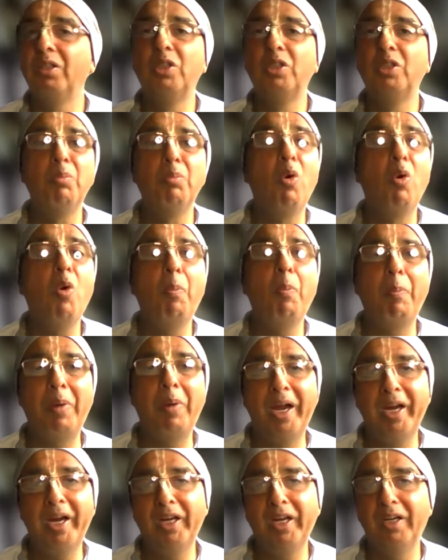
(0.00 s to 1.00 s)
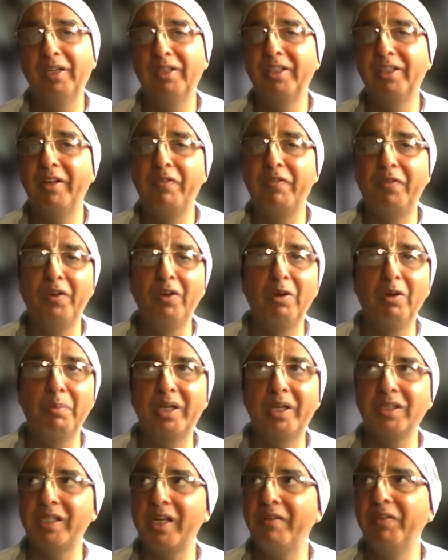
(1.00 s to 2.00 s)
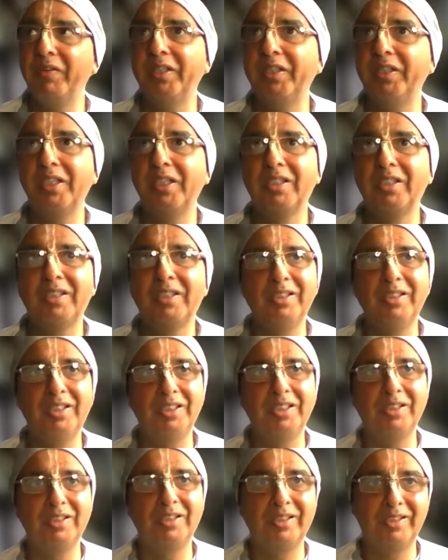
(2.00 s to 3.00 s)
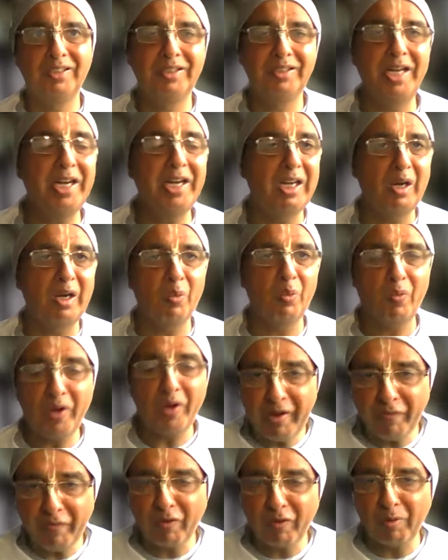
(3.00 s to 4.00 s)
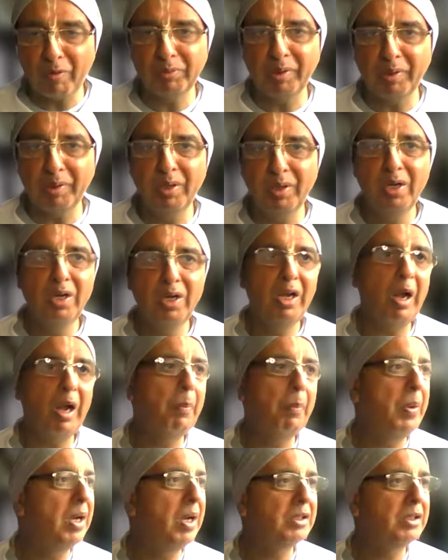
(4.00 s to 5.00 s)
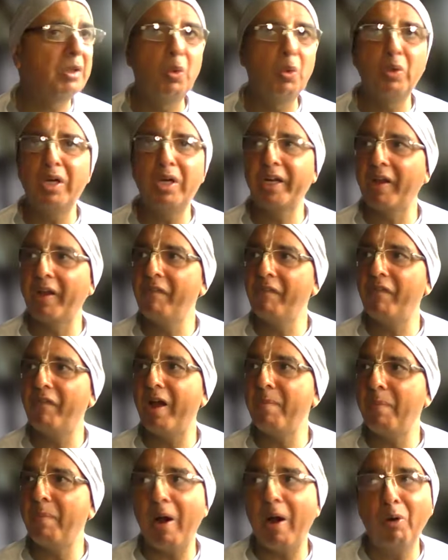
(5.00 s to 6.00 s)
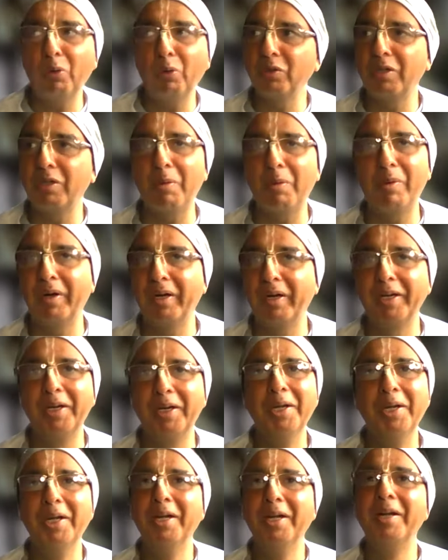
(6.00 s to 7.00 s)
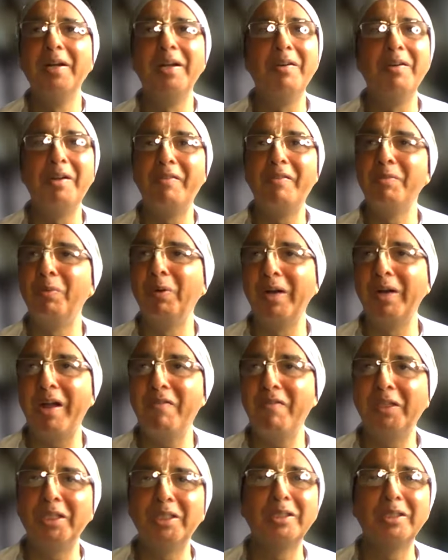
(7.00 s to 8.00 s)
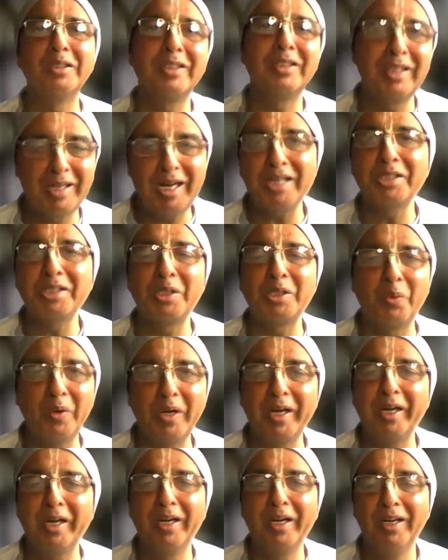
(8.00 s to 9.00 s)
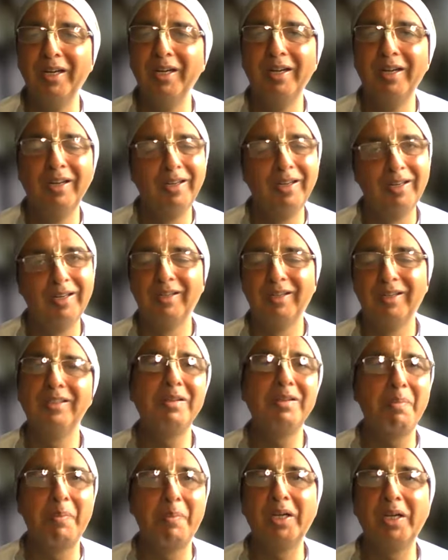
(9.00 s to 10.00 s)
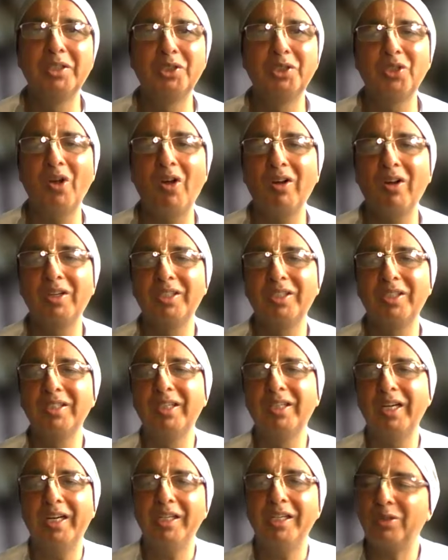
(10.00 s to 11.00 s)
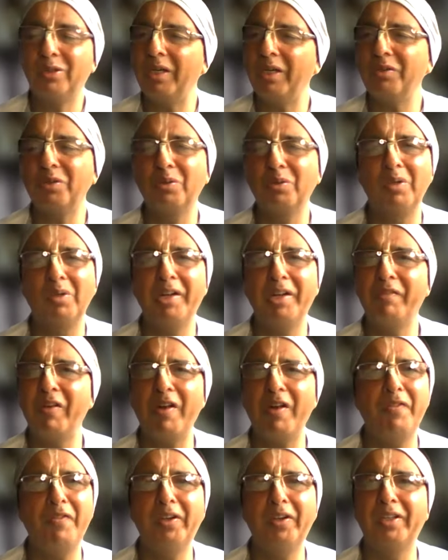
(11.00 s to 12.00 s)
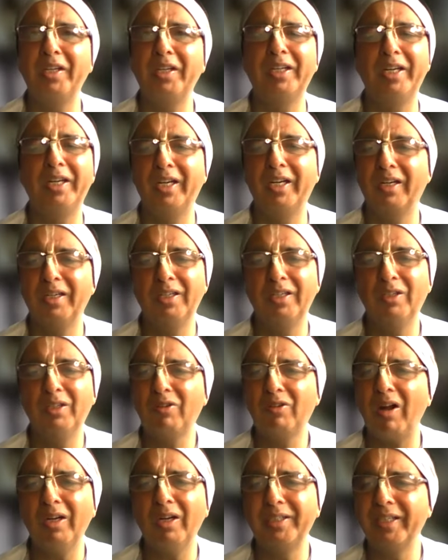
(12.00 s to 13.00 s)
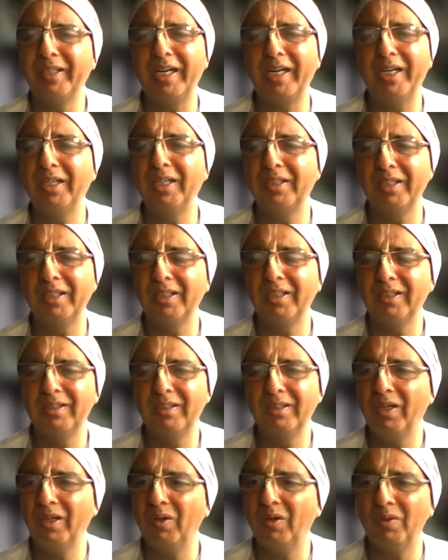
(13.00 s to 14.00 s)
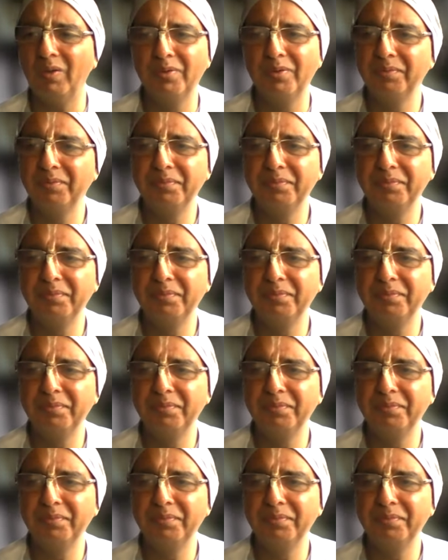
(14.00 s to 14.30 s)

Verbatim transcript: the more pain they feel because everything is taken away from them. A person who not give five pound to somebody, you know, everybody, everything's snatched away. It's a big shock, isn't it? It has to leave everything here. It can't take anything. No.